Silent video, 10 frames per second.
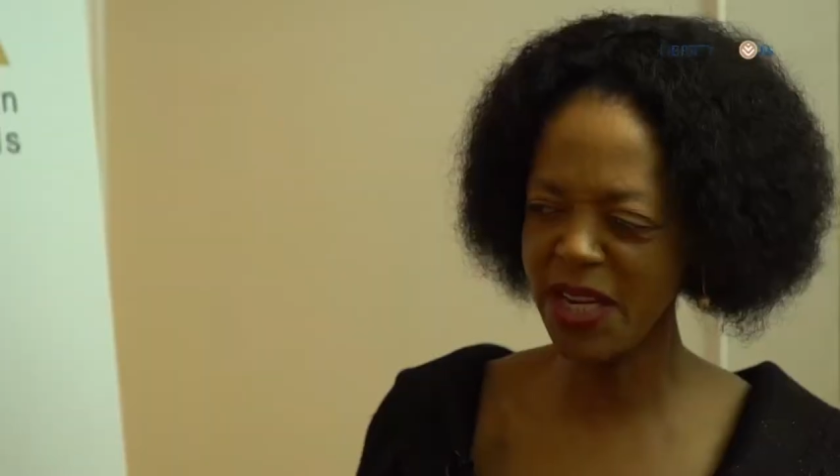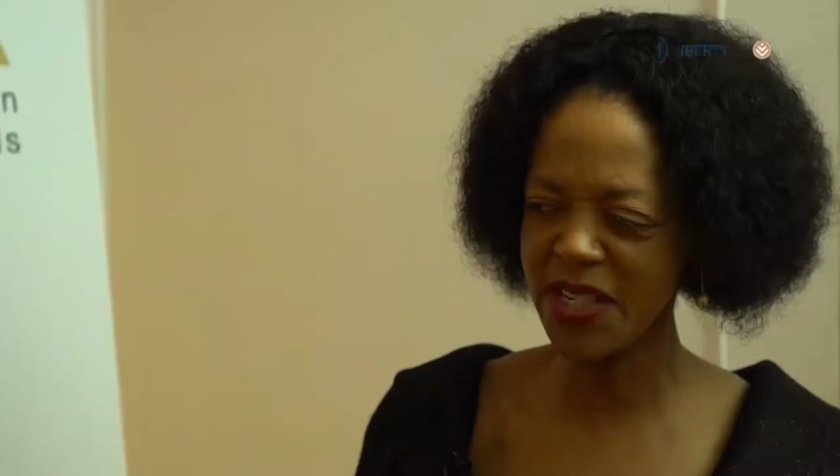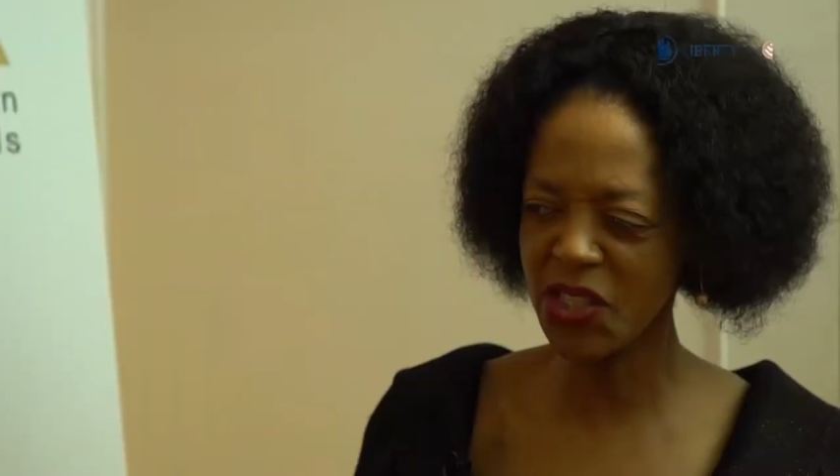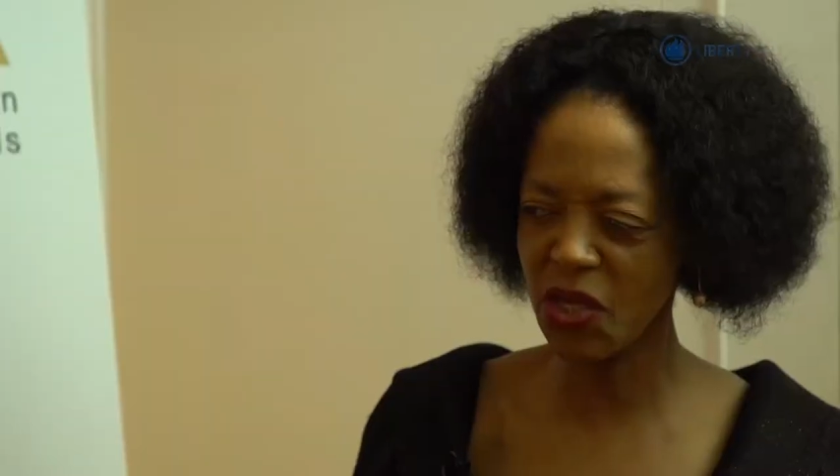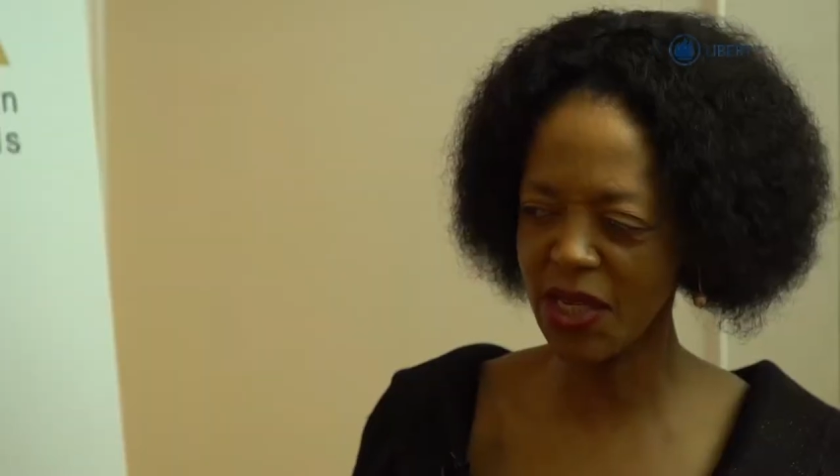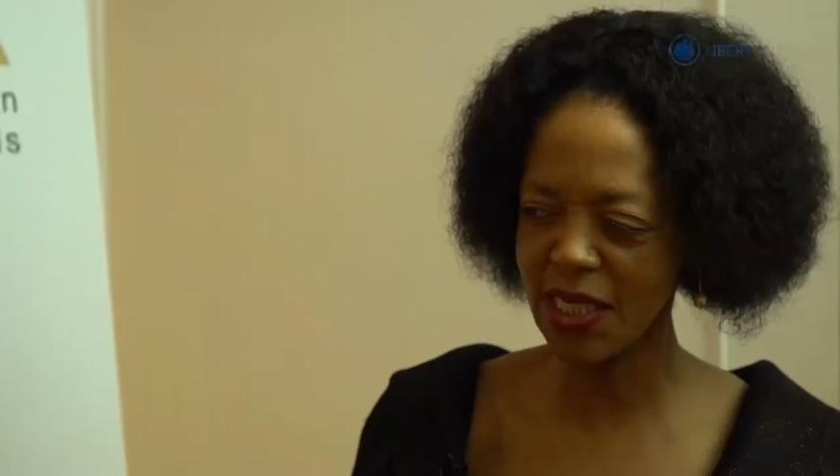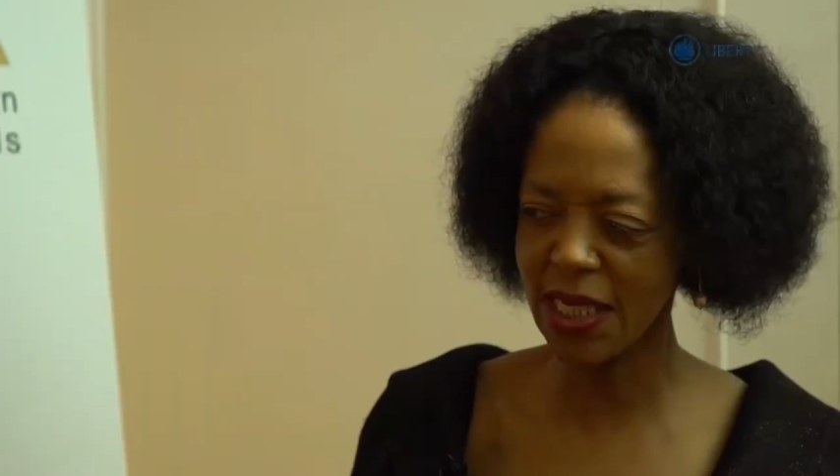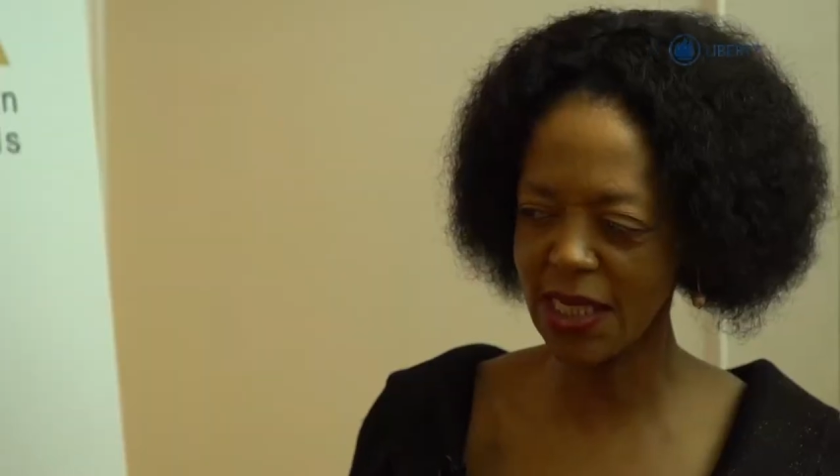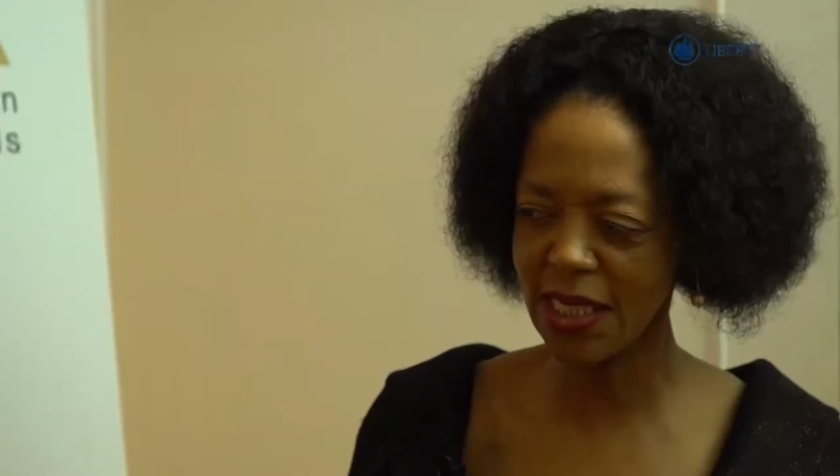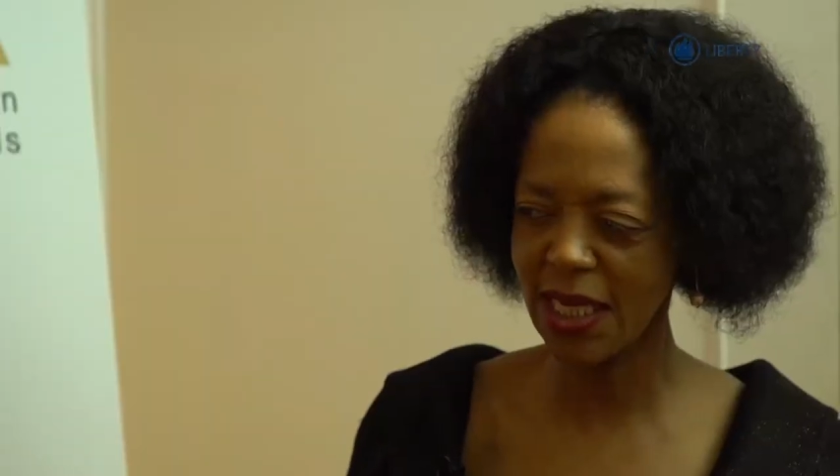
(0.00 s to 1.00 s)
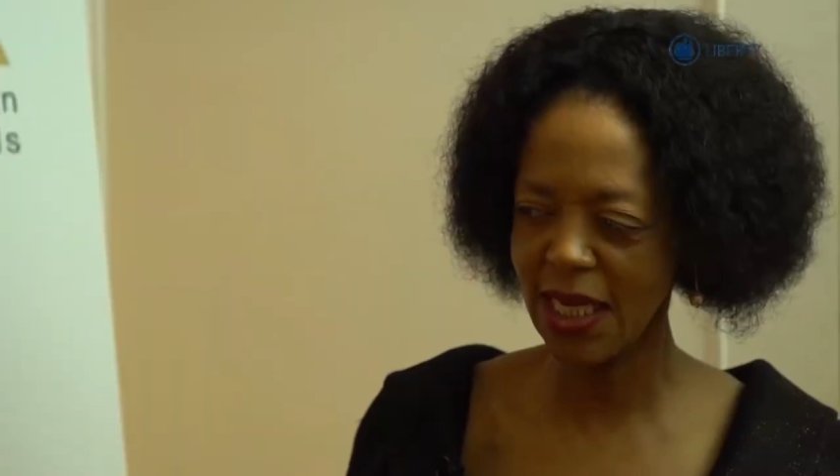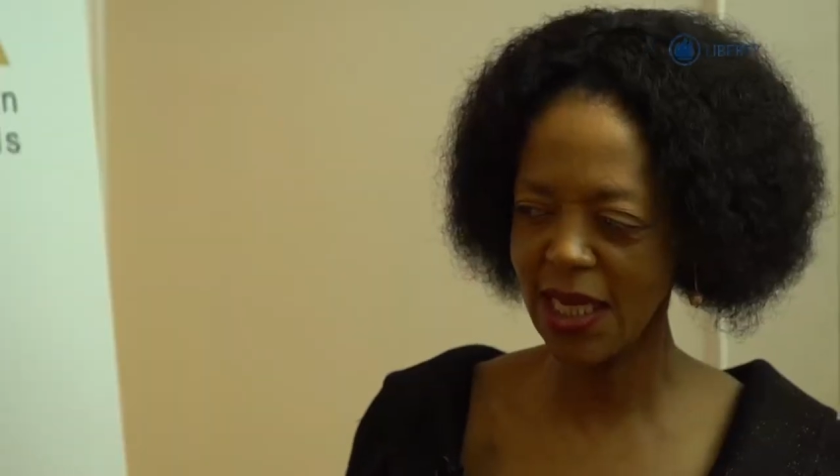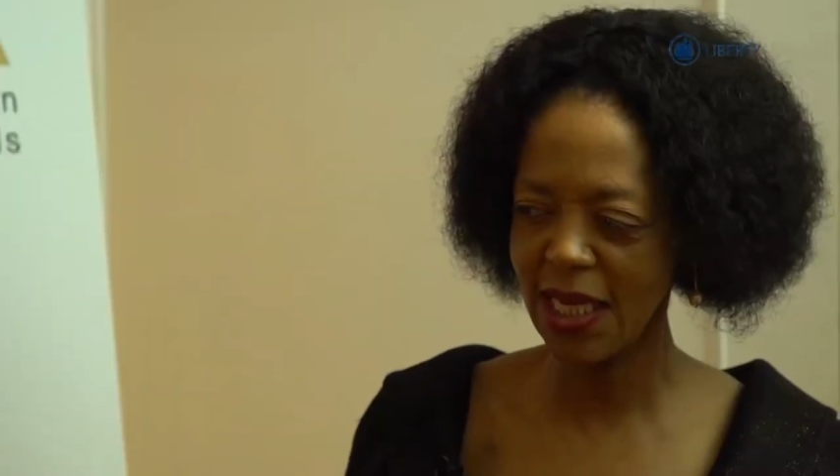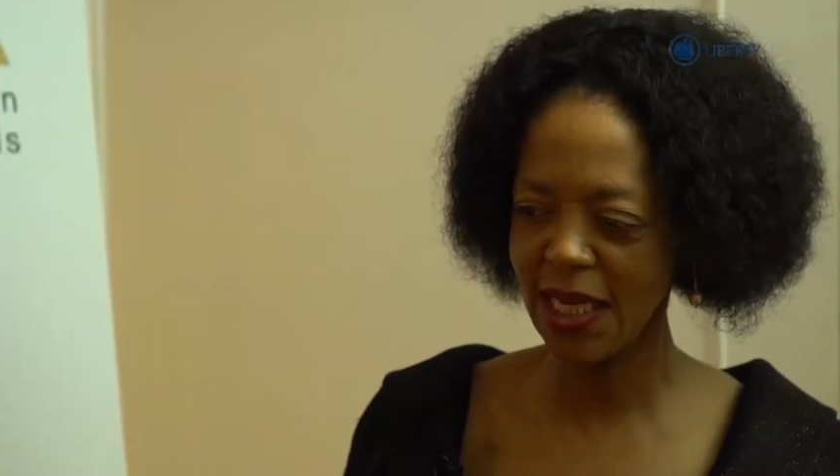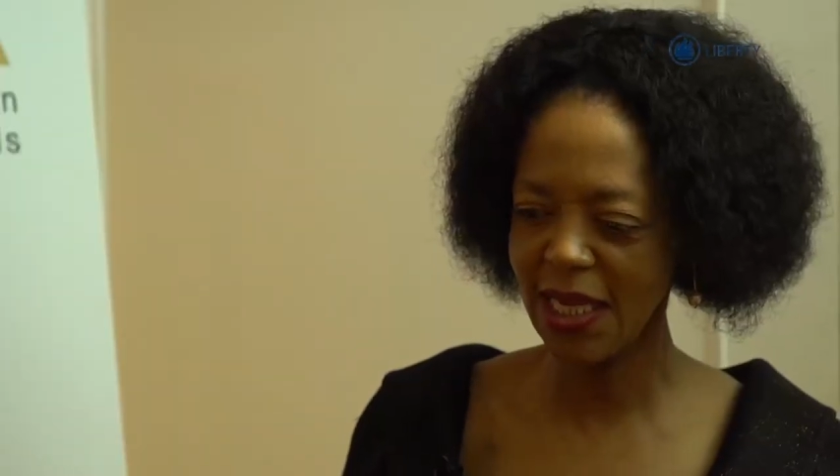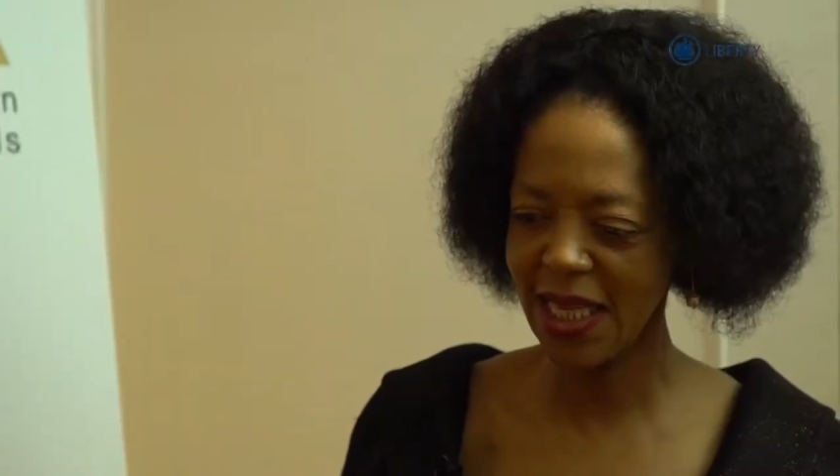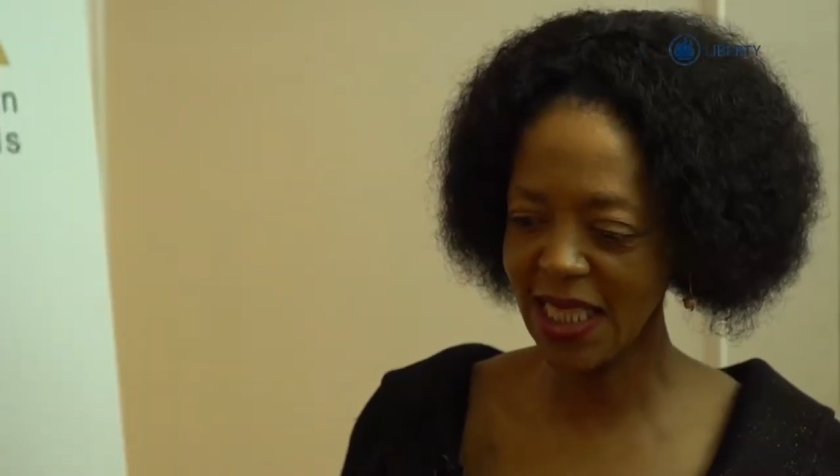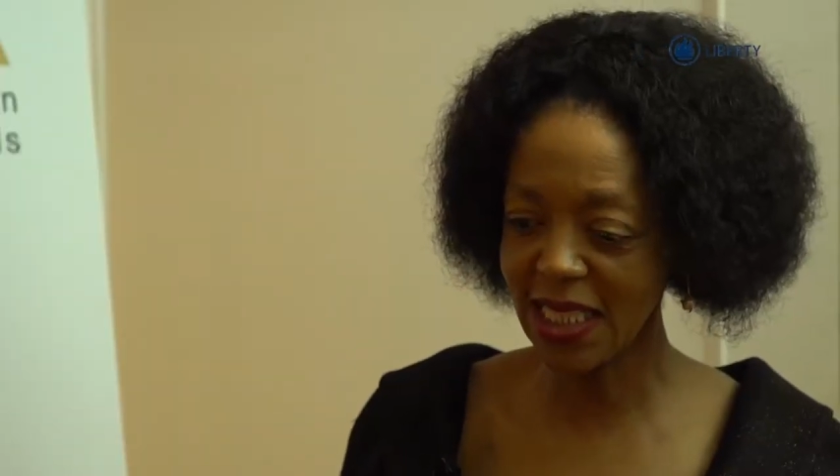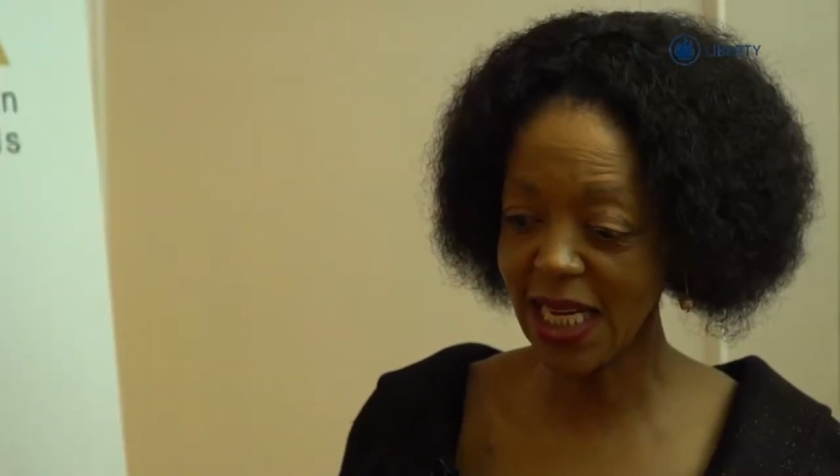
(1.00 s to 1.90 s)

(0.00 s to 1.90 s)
resources, this